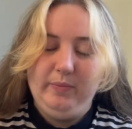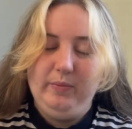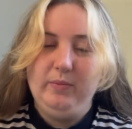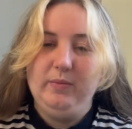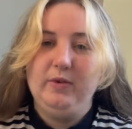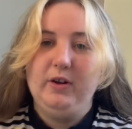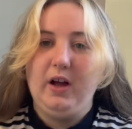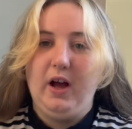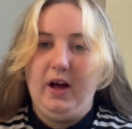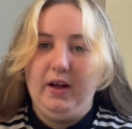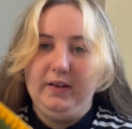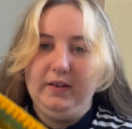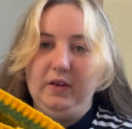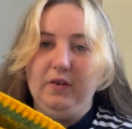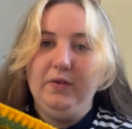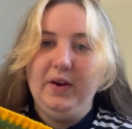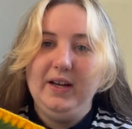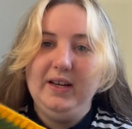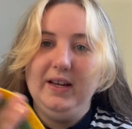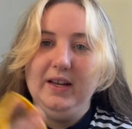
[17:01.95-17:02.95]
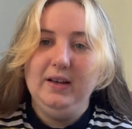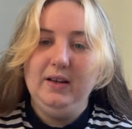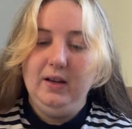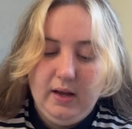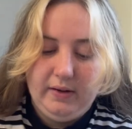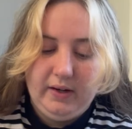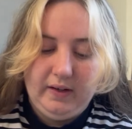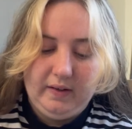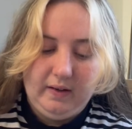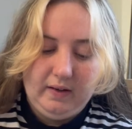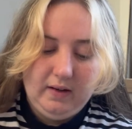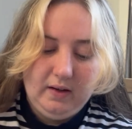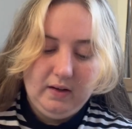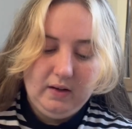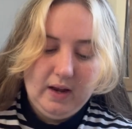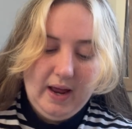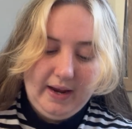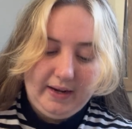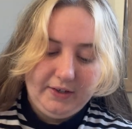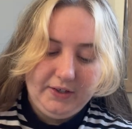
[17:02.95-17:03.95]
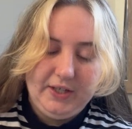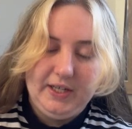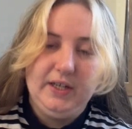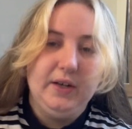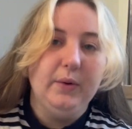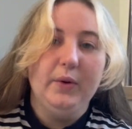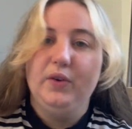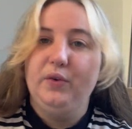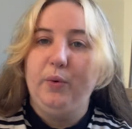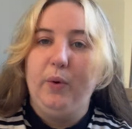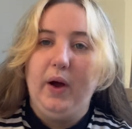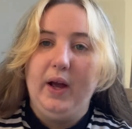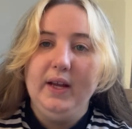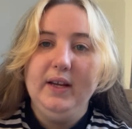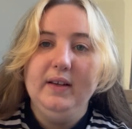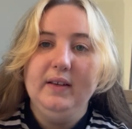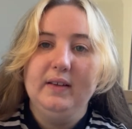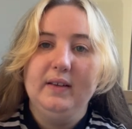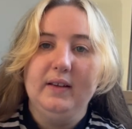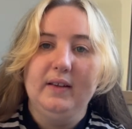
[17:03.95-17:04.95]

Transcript: cast off I did, because I did actually do it twice, because